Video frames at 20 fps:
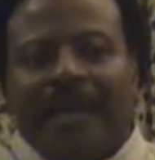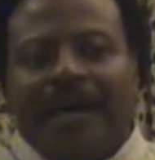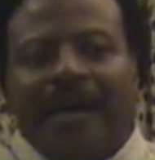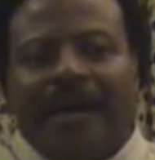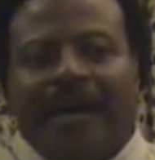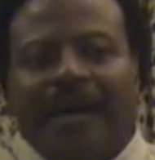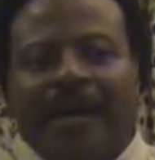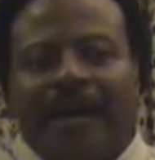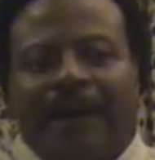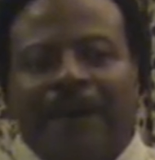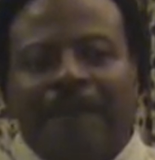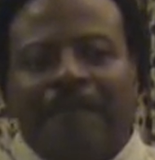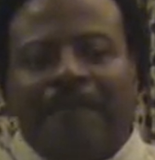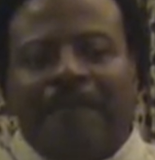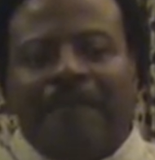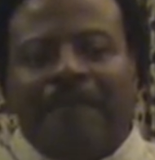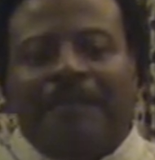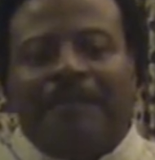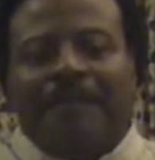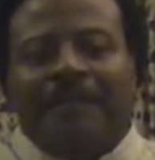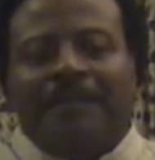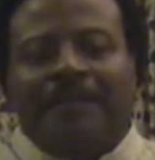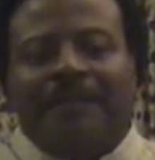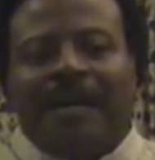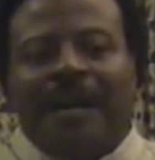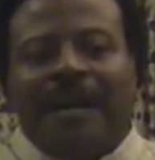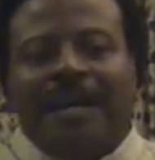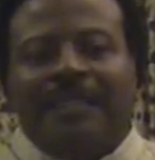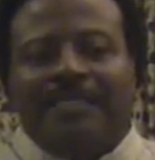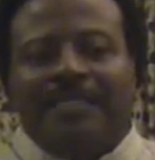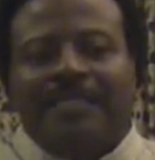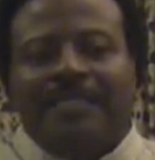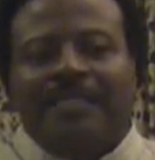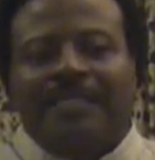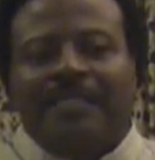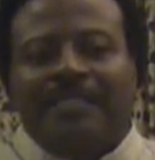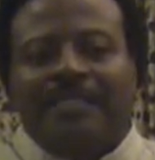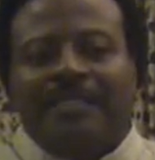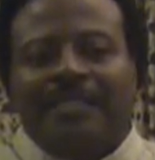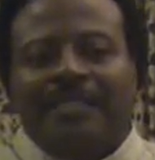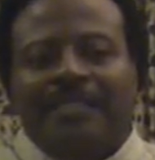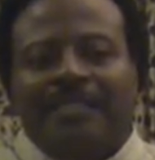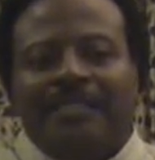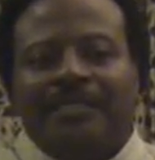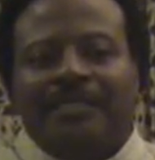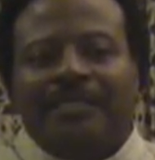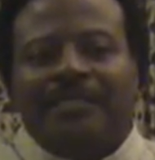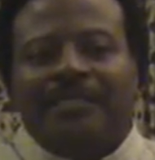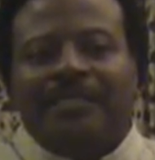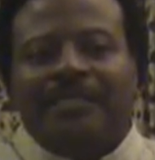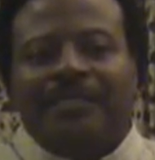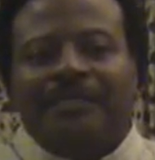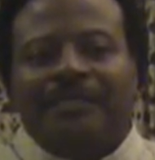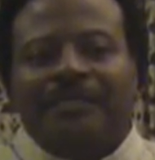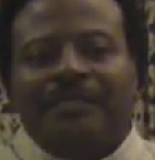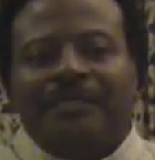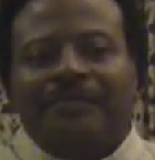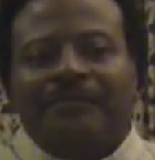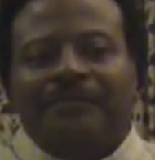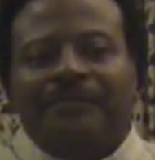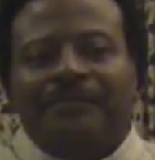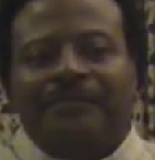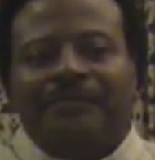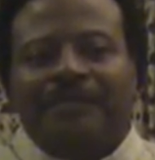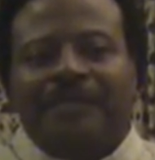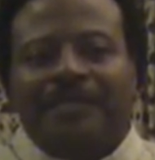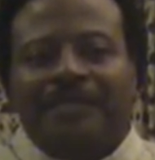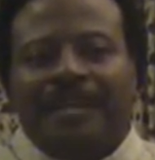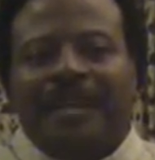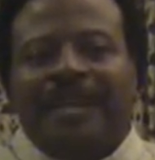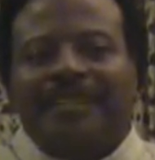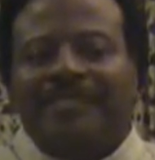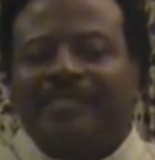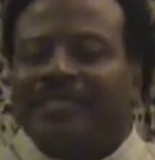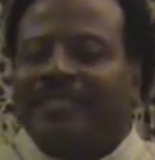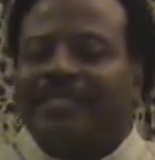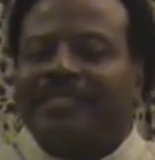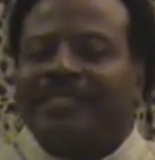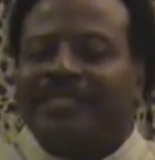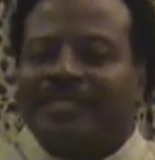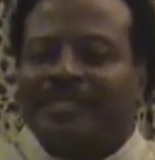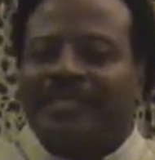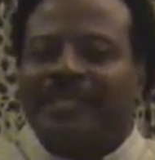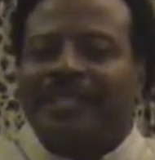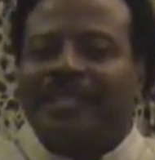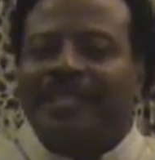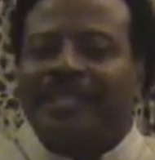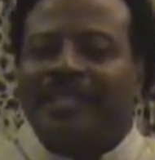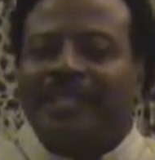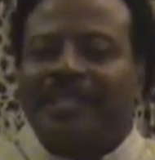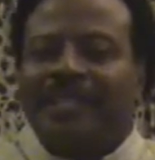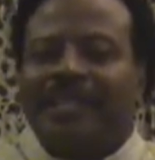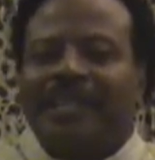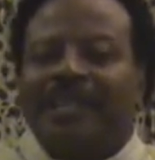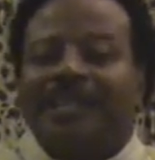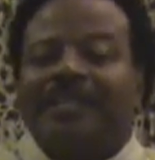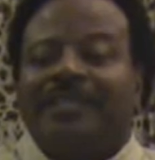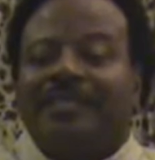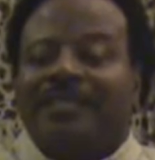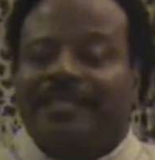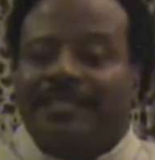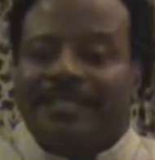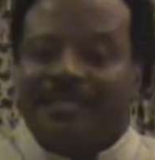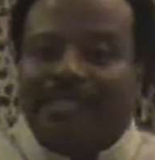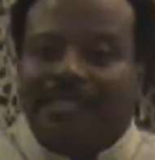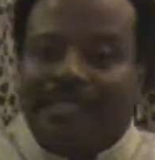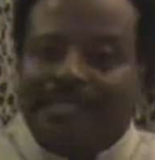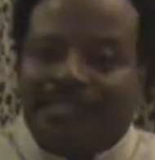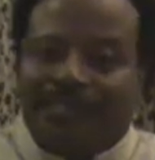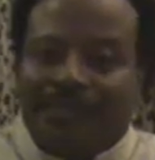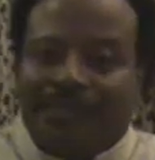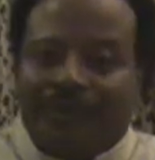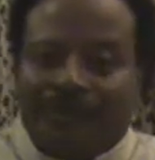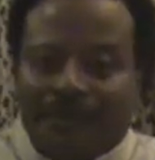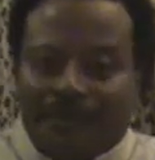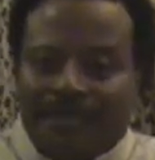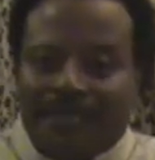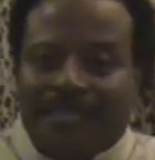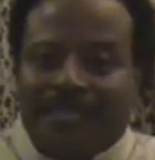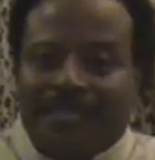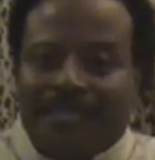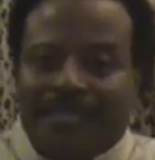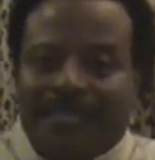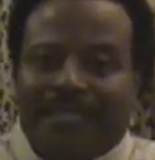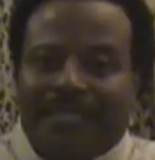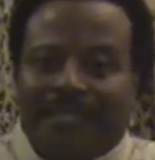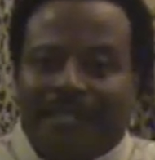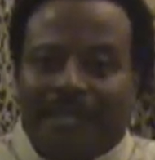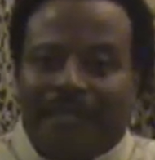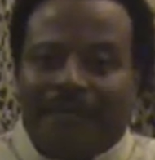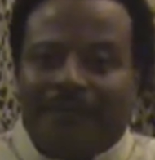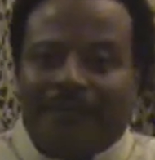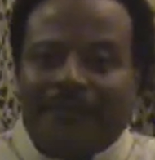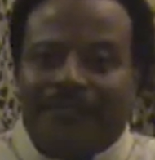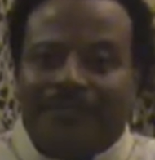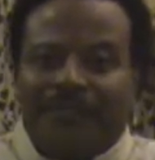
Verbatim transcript: Uh, God teaches us to, like Jesus said, the sick is the one that need the help.